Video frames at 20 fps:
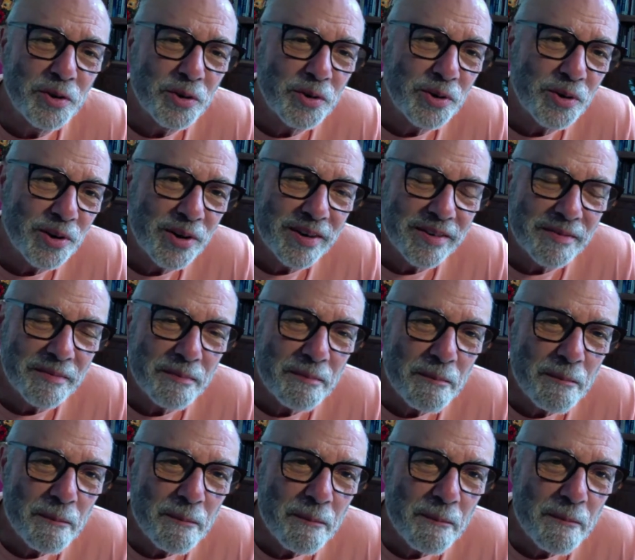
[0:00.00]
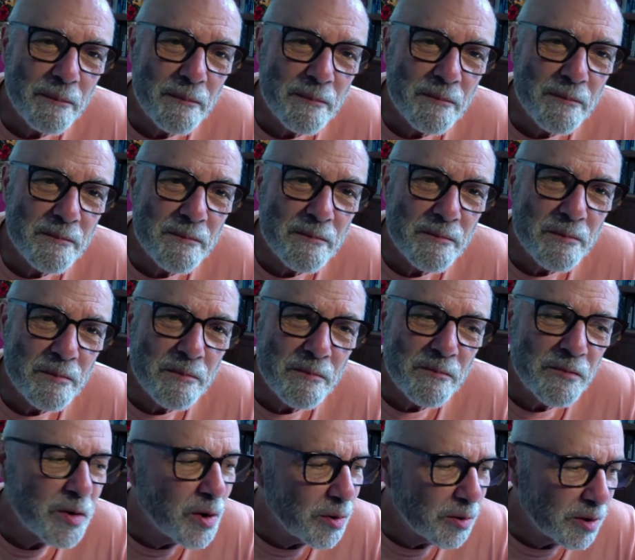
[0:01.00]
your
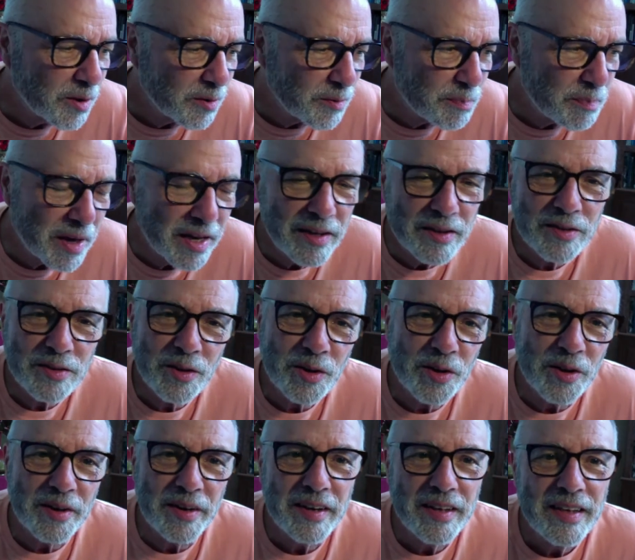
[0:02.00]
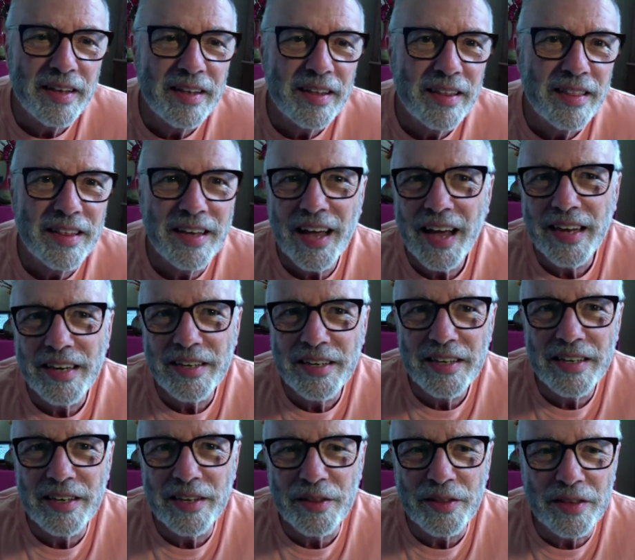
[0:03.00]
vote is based on the
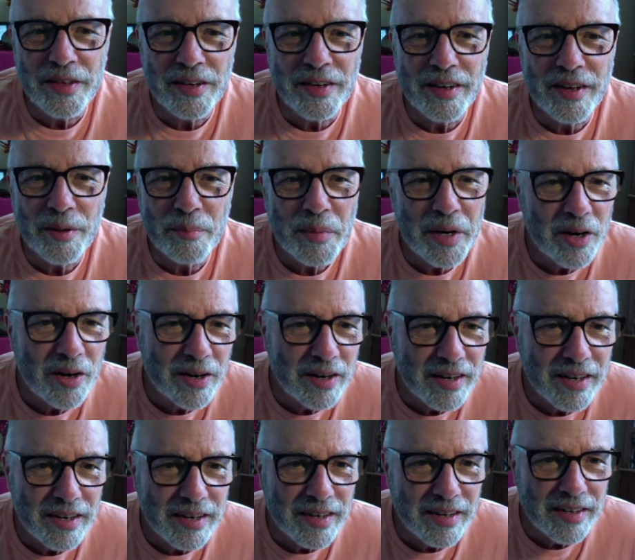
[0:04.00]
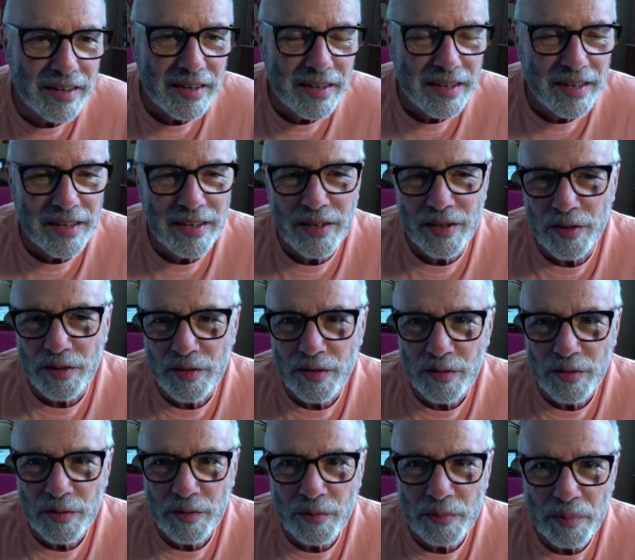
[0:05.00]
idea that America
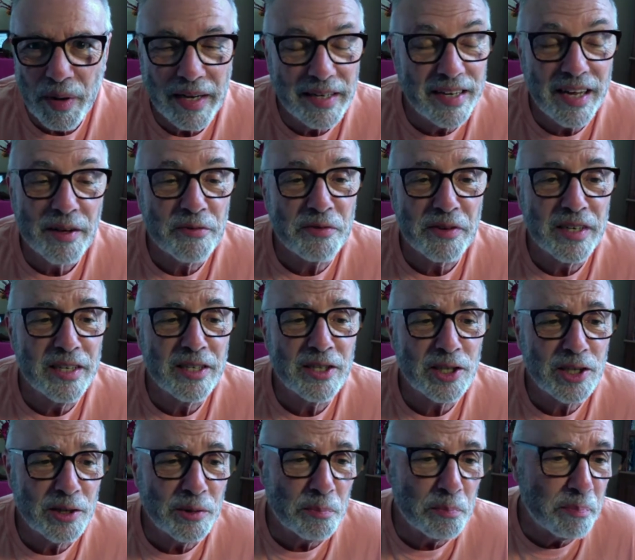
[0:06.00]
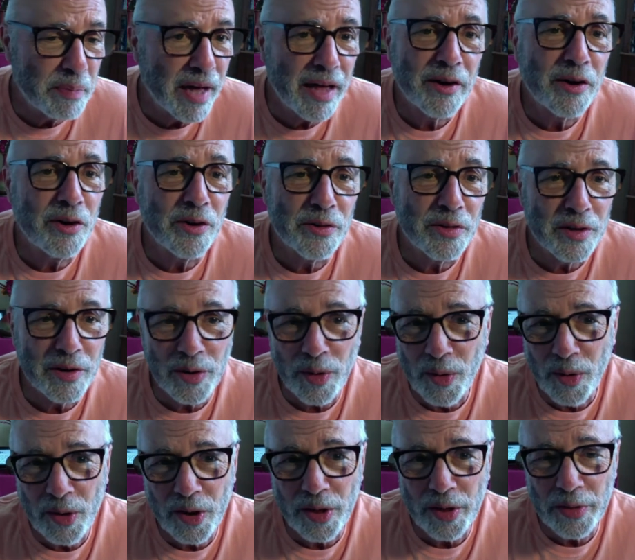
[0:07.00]
is, by definition, better than
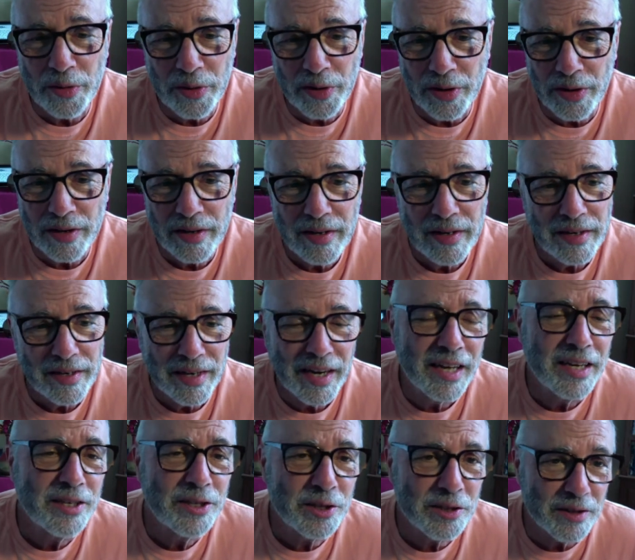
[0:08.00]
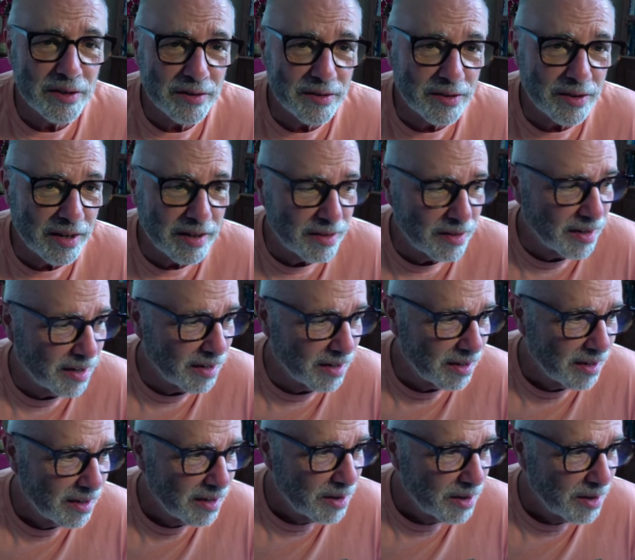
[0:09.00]
all other nations, and that